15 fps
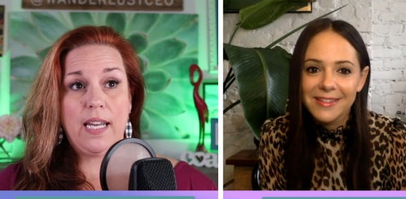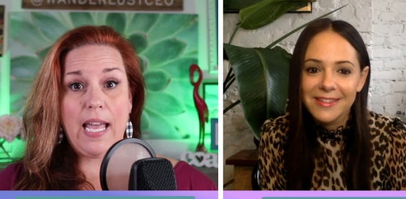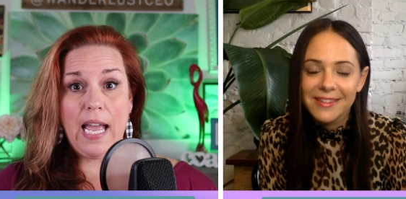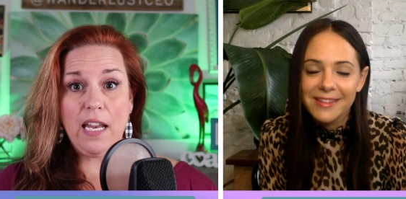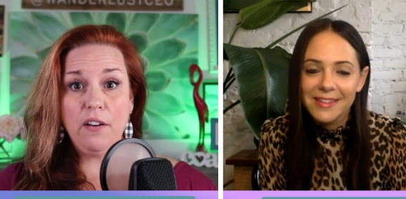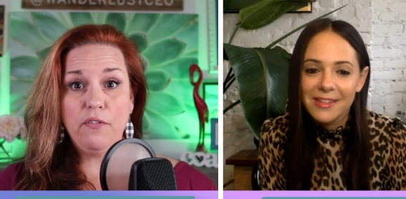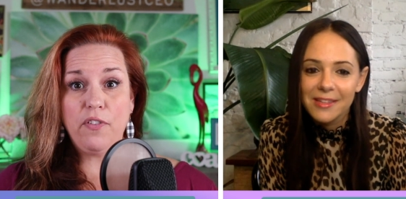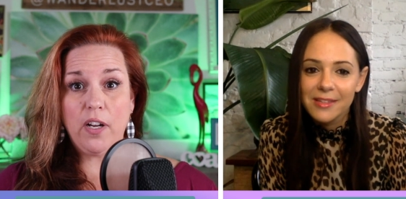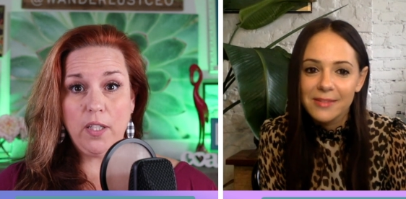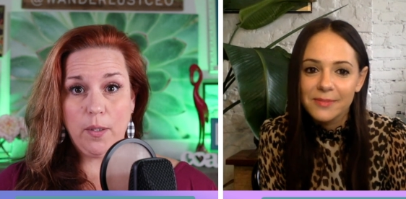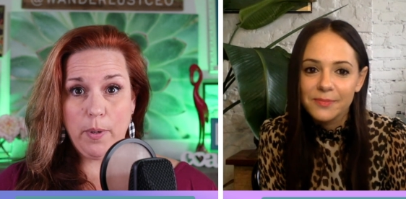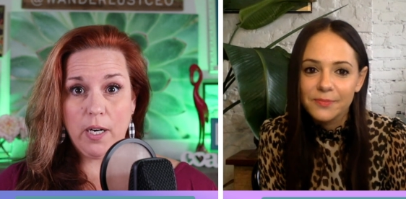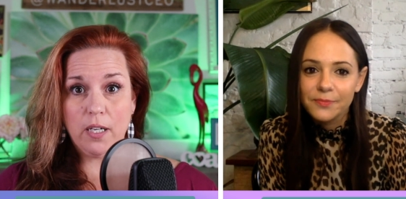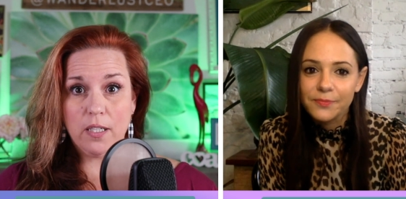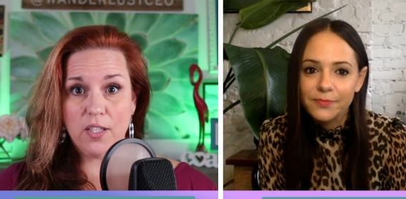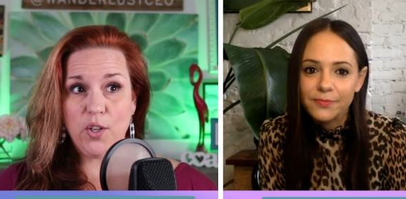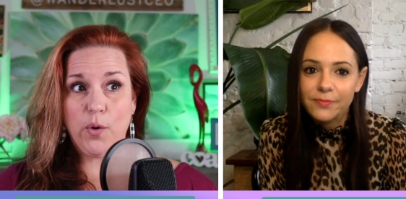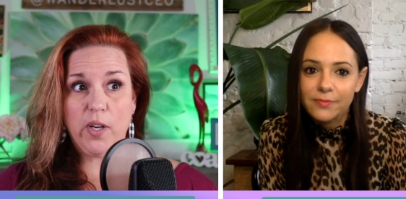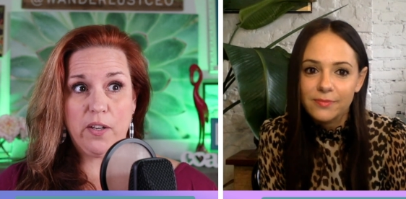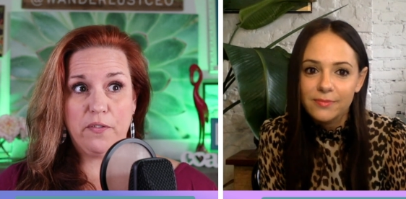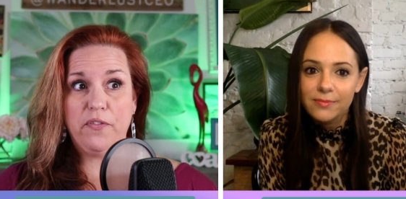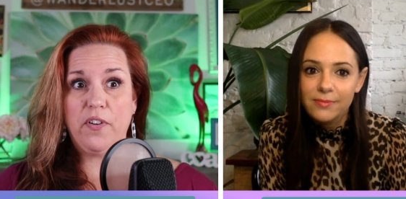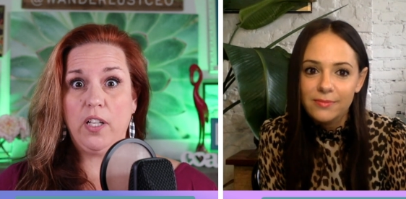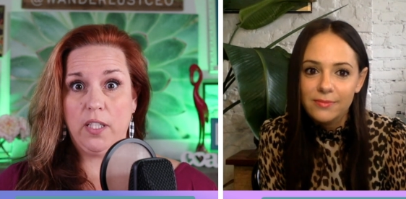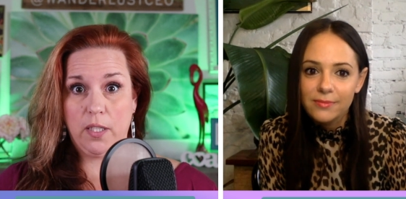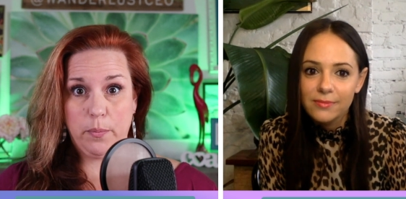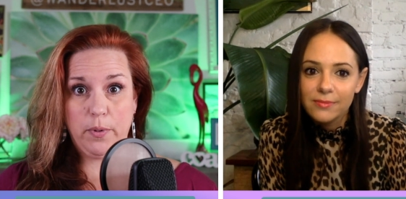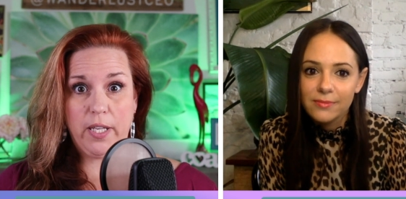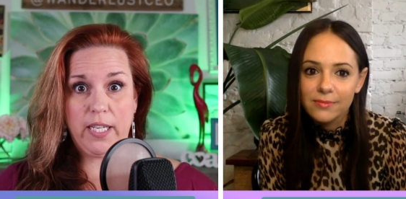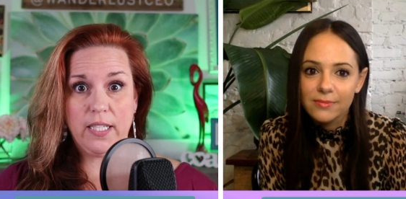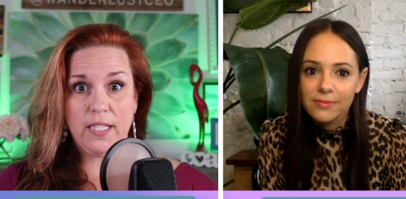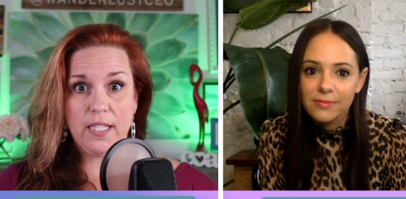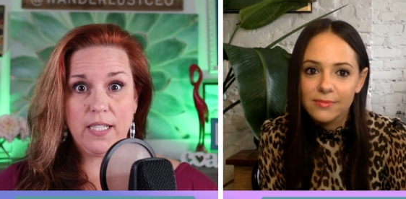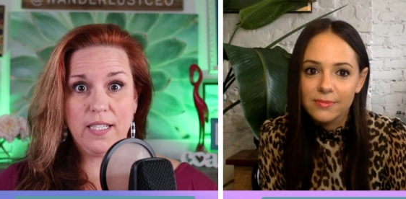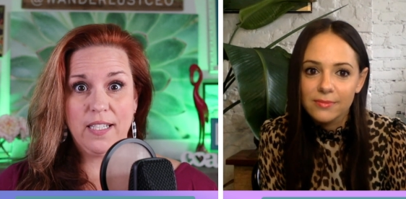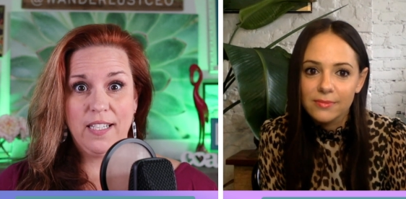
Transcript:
Speaker 1: it had to fall apart so it could fall into place.